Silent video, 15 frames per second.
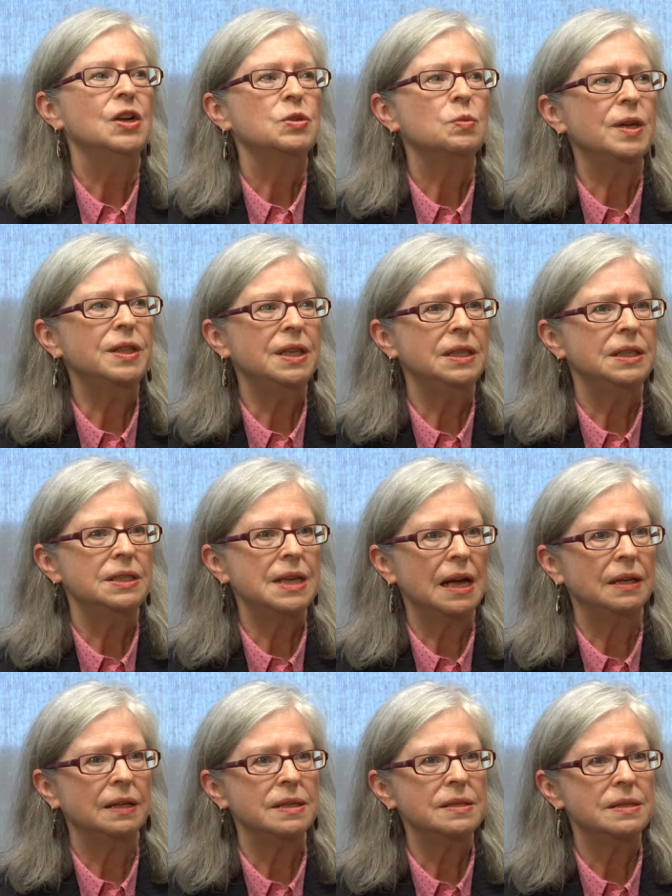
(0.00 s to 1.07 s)
What they
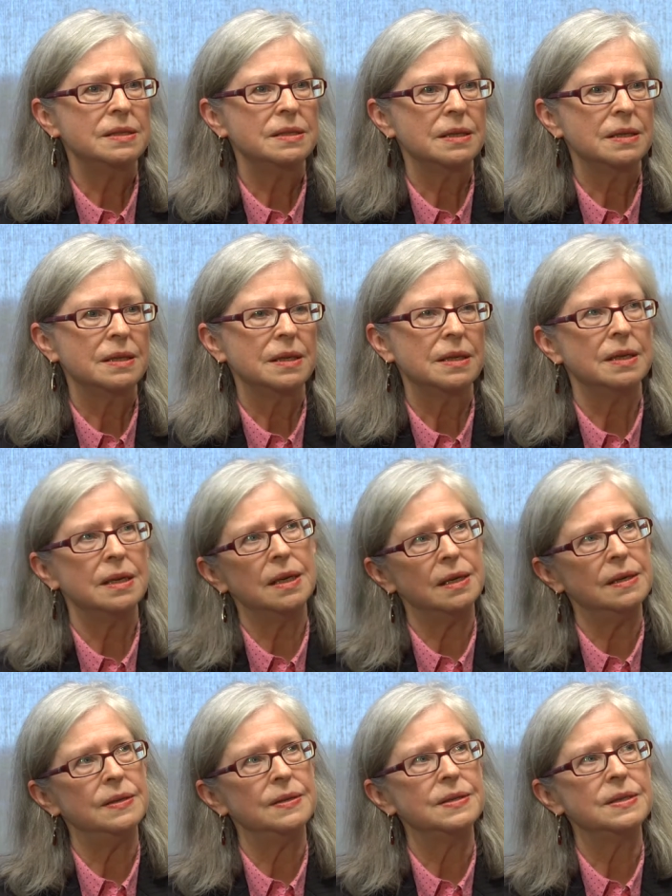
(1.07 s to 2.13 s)
tell us
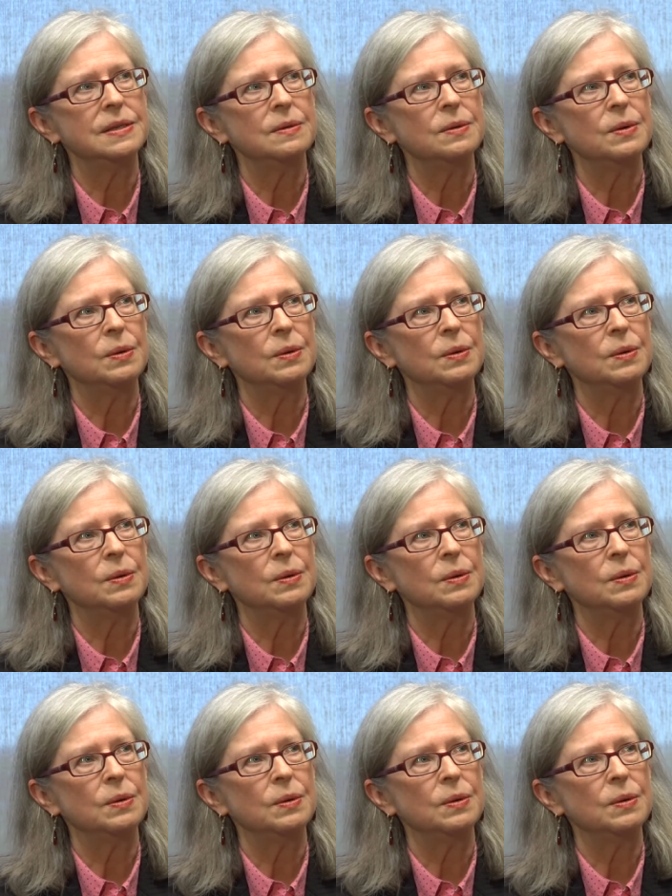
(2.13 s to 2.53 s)
is